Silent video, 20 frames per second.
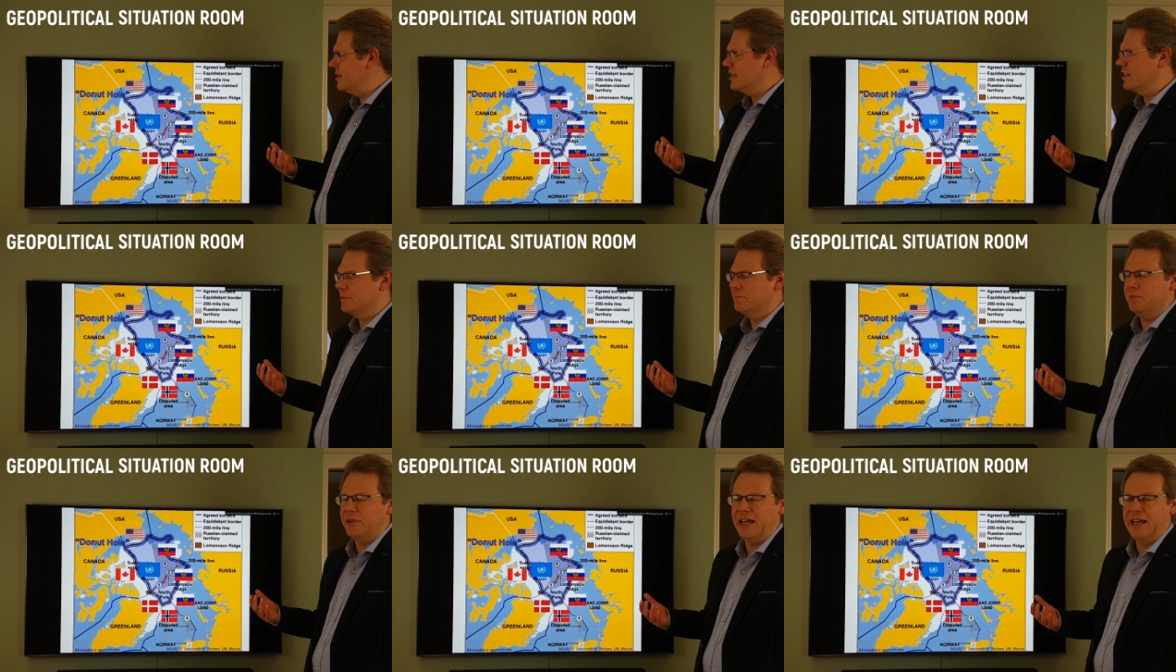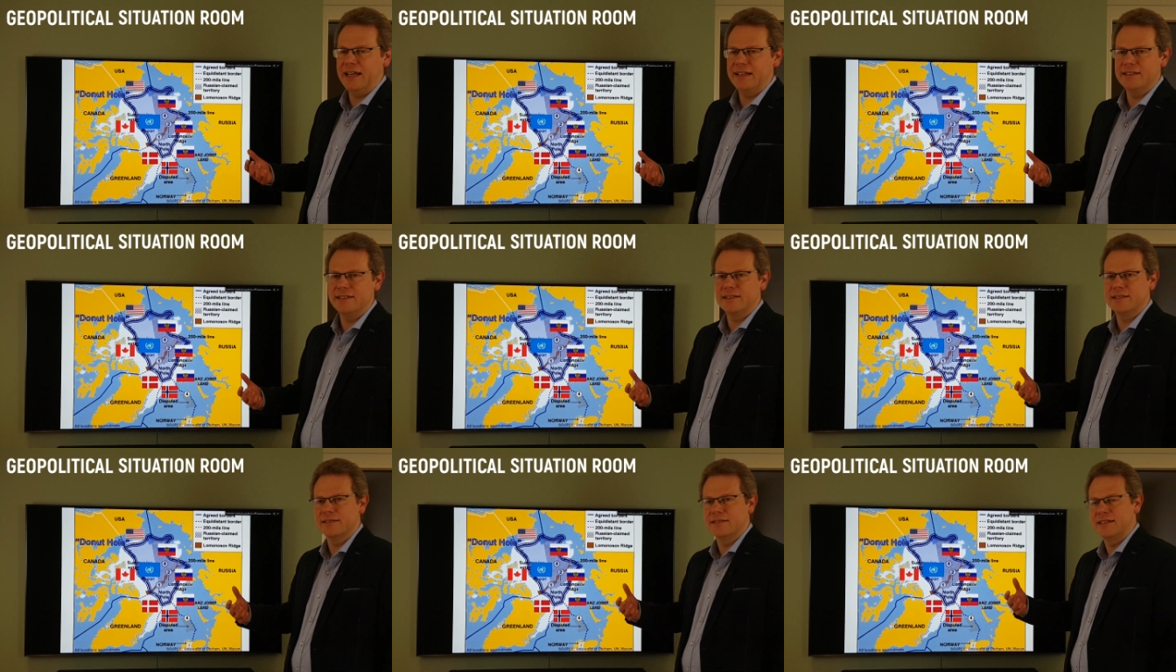
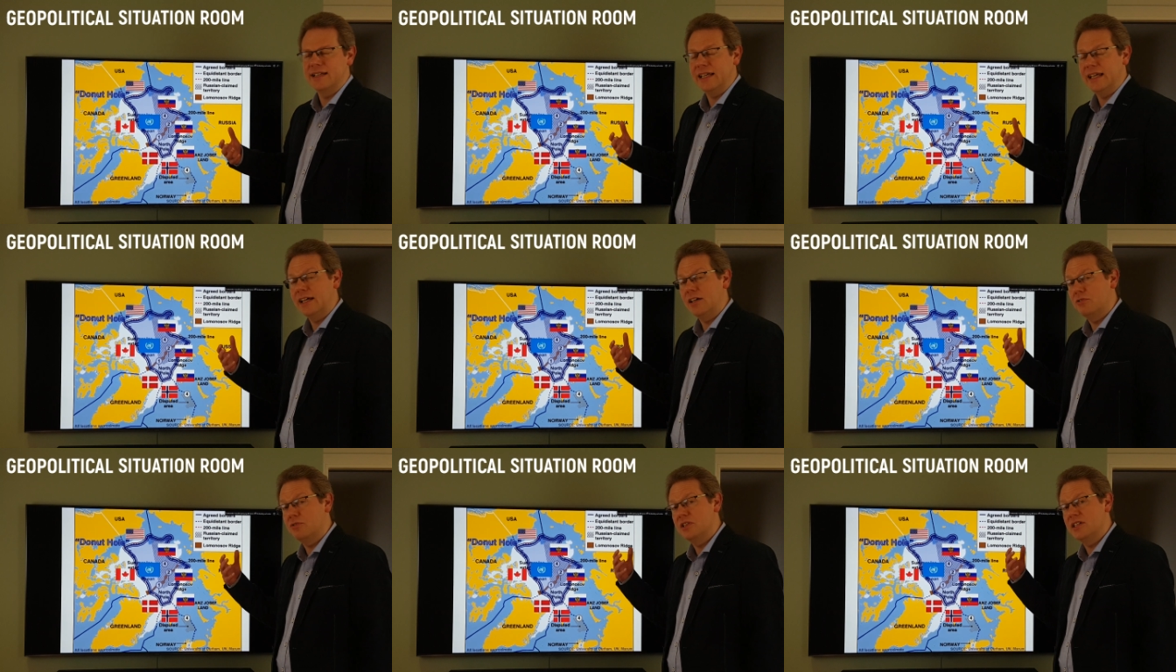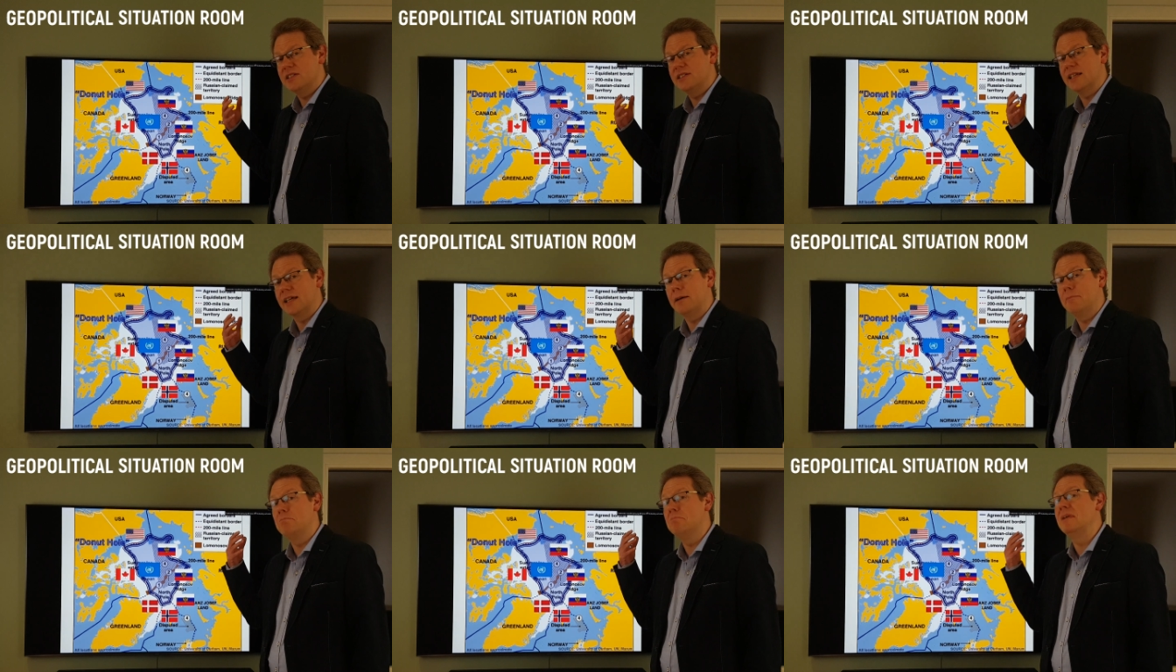explains the
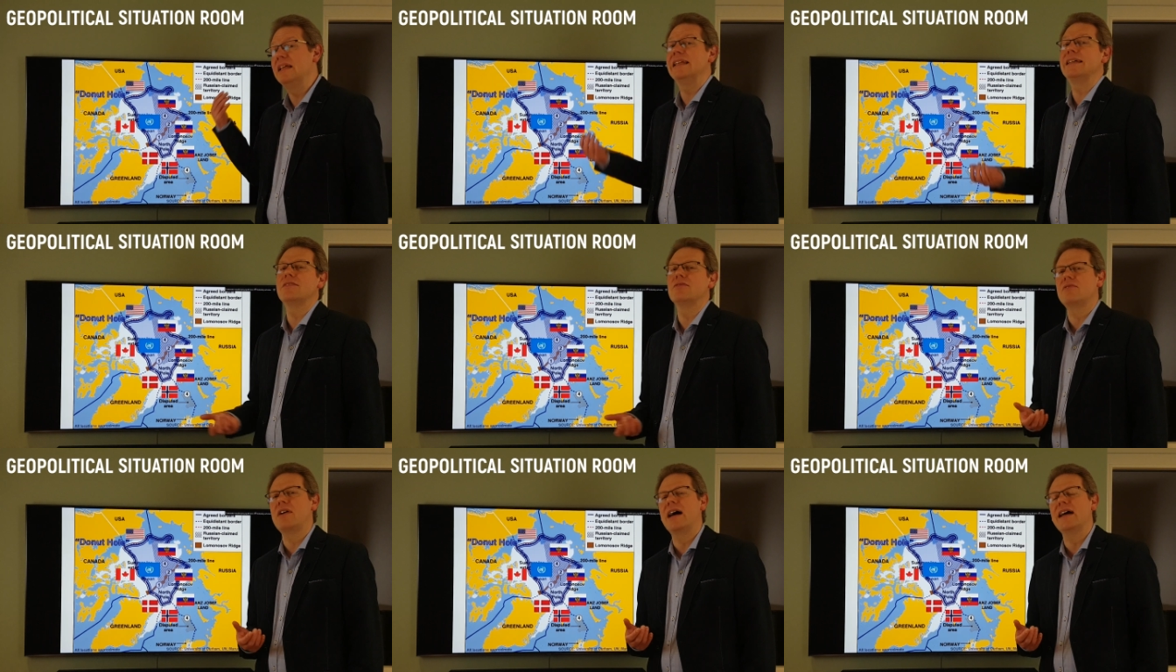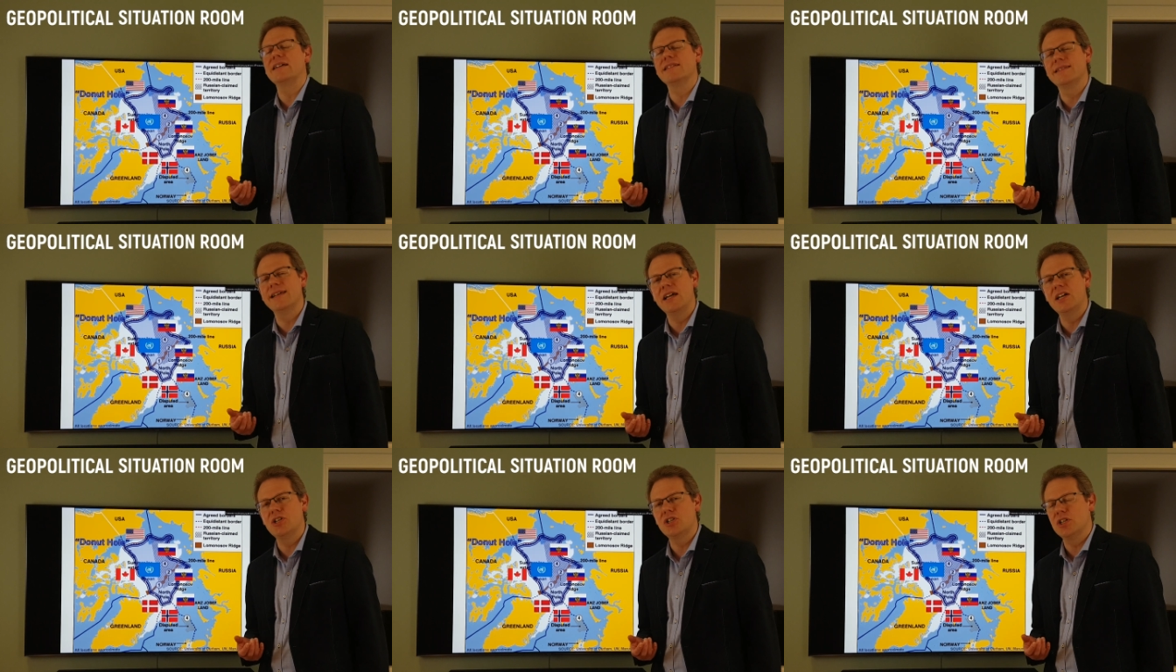increasing
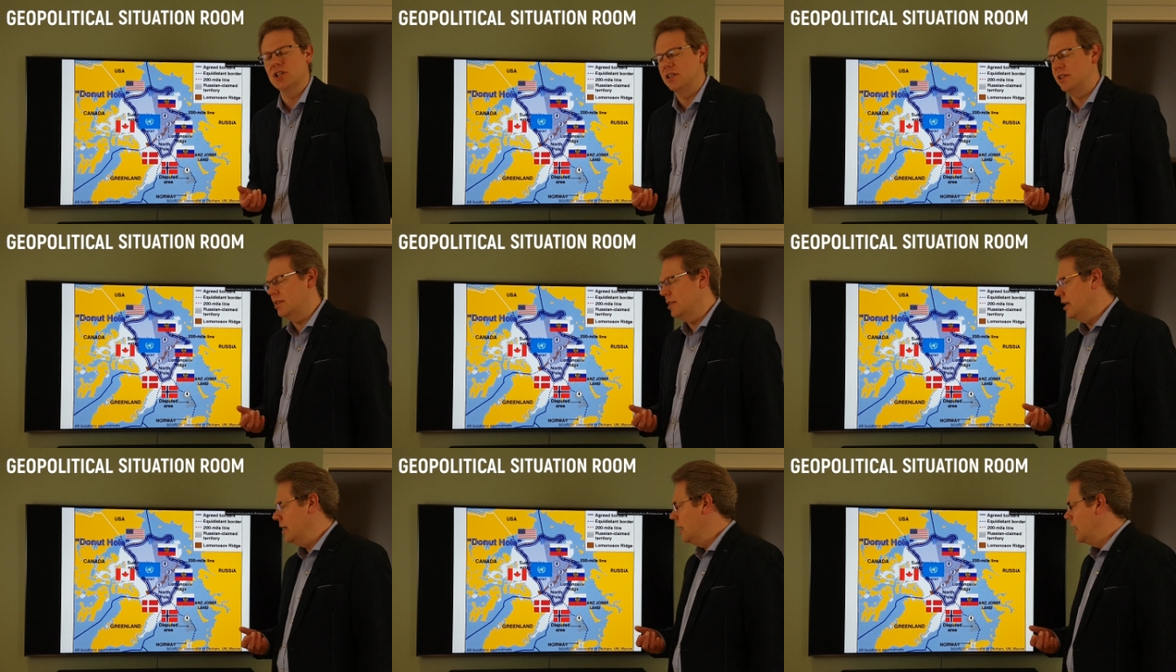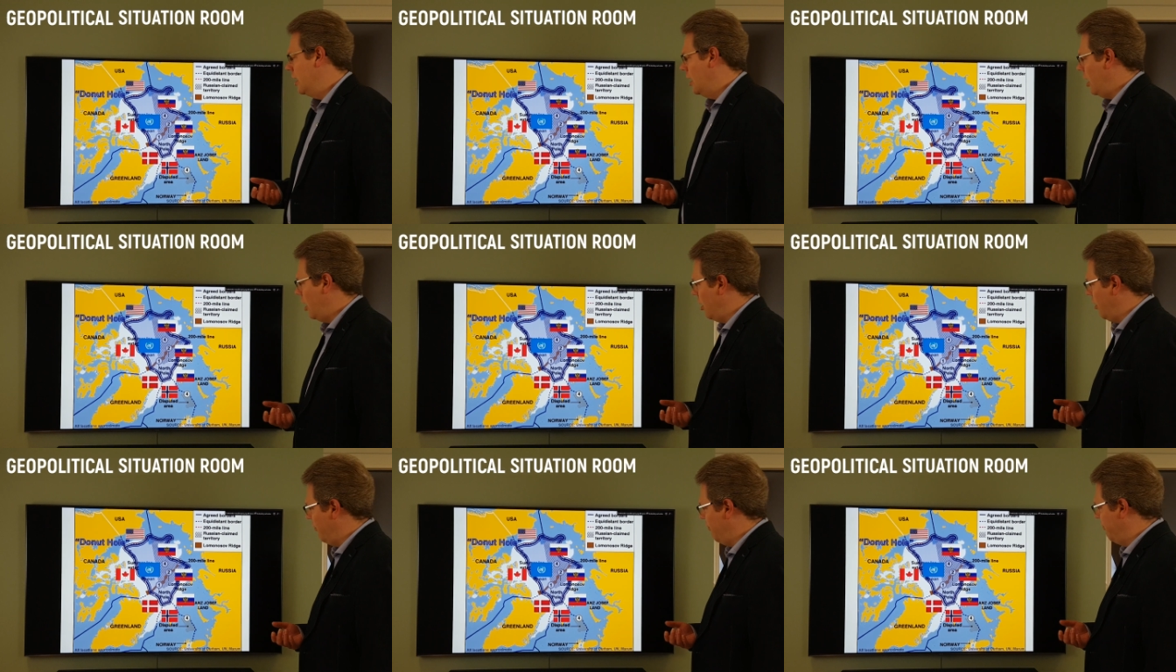militarization
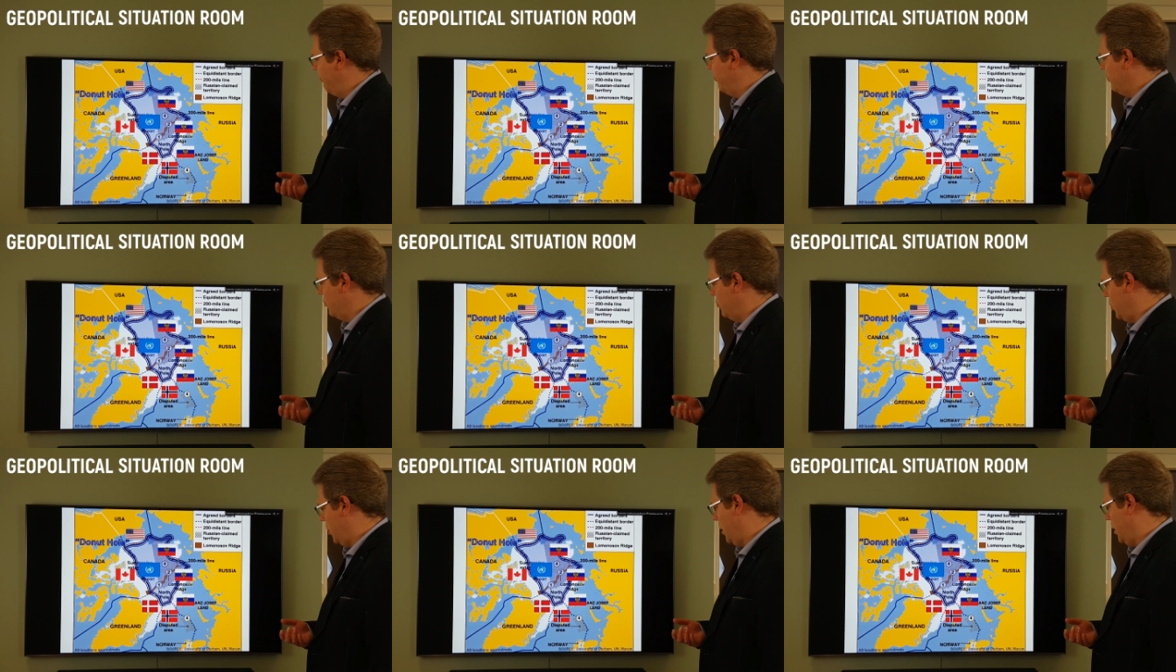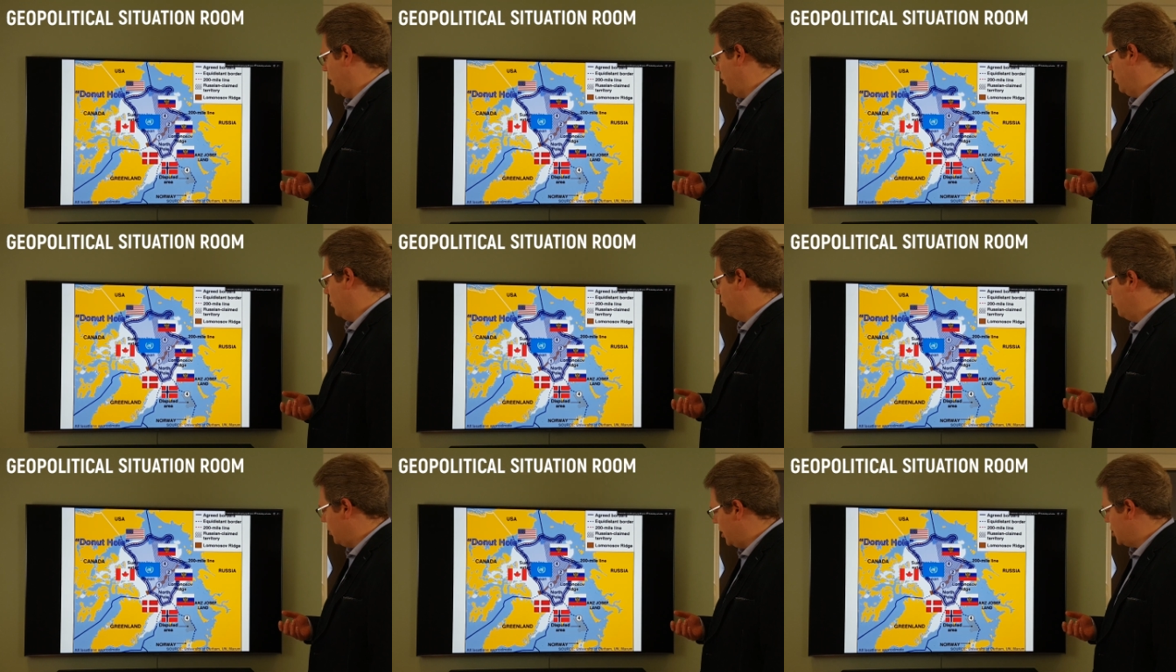of
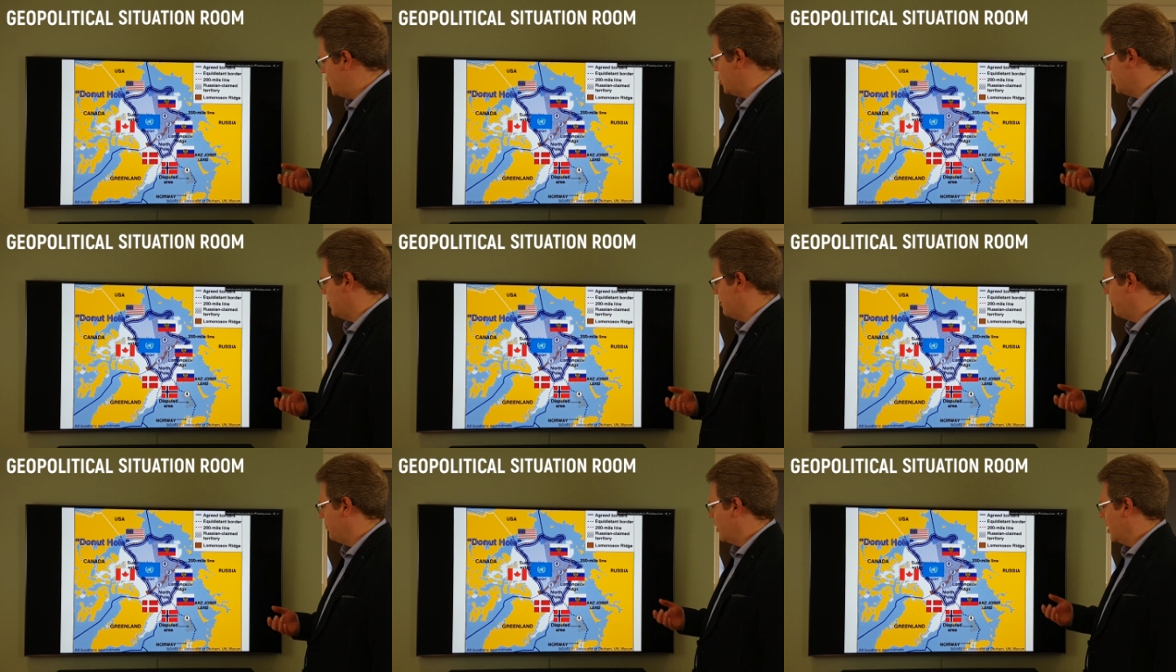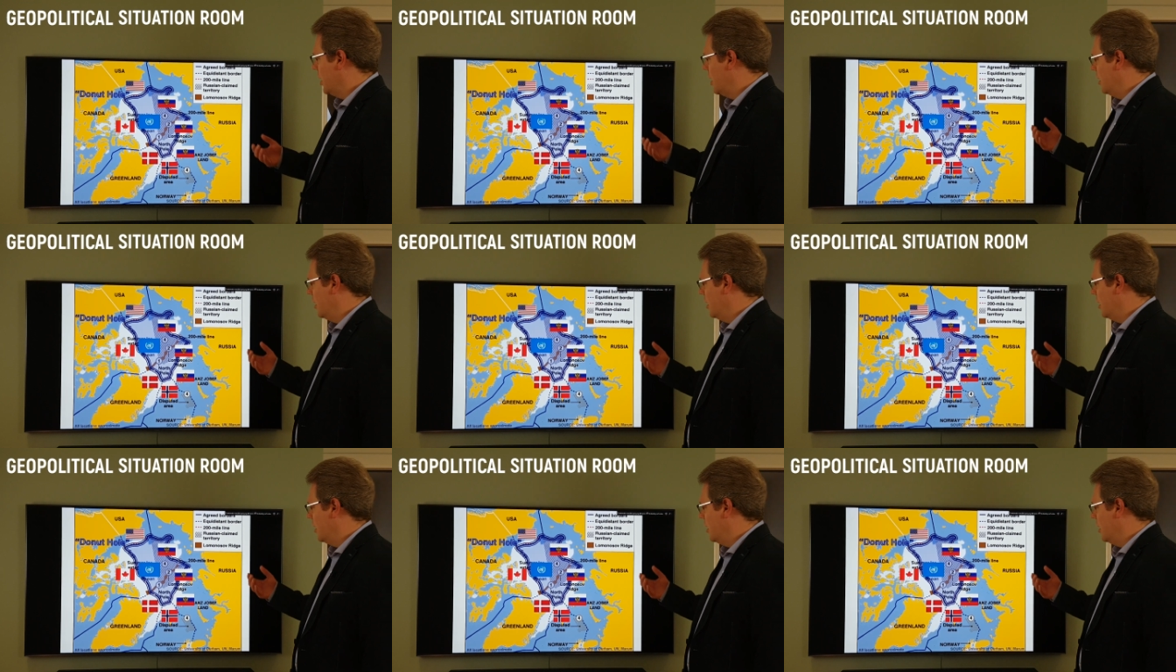the region.